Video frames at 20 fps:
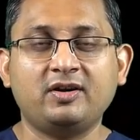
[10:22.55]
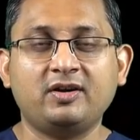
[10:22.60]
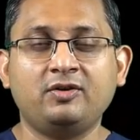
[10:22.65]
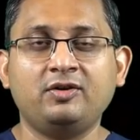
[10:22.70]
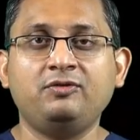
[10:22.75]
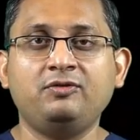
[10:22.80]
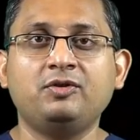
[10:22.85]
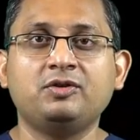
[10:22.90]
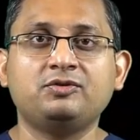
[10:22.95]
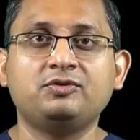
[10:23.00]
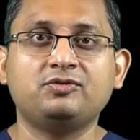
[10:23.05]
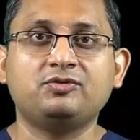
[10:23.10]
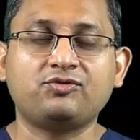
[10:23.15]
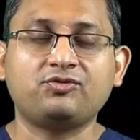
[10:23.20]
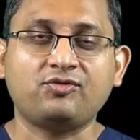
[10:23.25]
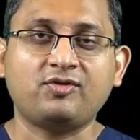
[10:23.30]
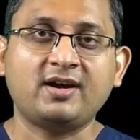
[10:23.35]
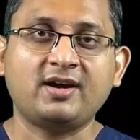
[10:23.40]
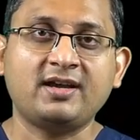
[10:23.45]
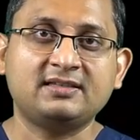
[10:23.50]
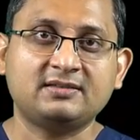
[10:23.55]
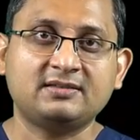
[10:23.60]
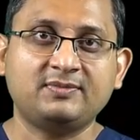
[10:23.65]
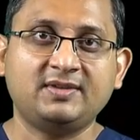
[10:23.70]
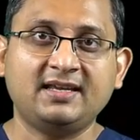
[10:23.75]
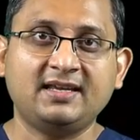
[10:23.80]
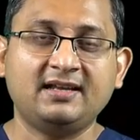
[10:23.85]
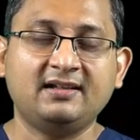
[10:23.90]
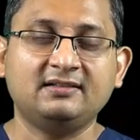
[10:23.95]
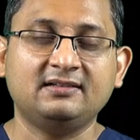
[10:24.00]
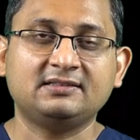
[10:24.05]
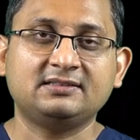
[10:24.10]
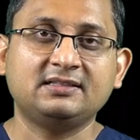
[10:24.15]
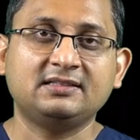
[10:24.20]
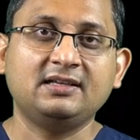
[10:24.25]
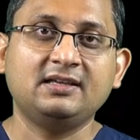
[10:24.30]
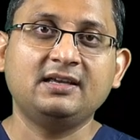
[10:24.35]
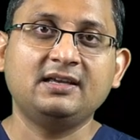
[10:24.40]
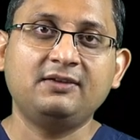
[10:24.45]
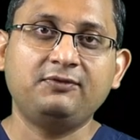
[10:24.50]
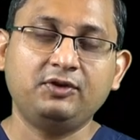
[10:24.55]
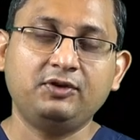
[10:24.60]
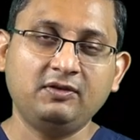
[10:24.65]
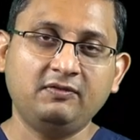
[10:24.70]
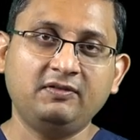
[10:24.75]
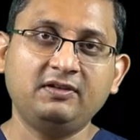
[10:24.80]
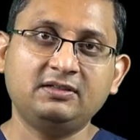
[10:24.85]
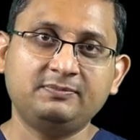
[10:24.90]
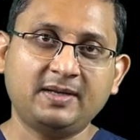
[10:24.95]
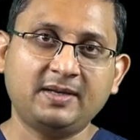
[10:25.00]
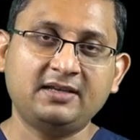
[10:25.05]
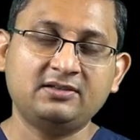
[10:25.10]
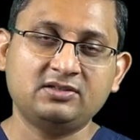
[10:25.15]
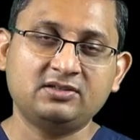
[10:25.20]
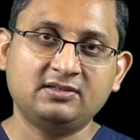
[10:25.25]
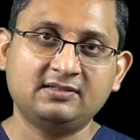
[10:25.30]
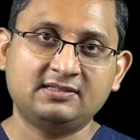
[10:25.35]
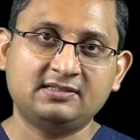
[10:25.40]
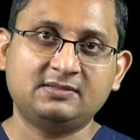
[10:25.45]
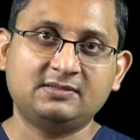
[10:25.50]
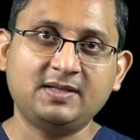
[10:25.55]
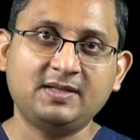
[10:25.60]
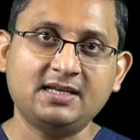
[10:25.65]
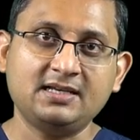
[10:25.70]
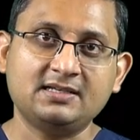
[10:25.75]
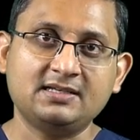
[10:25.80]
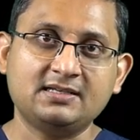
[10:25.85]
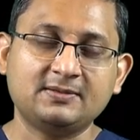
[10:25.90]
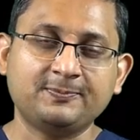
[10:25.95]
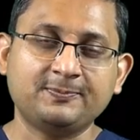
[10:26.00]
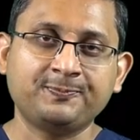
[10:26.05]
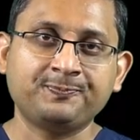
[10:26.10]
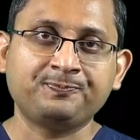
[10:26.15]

or you want to try something else, if you're giving patient a splint,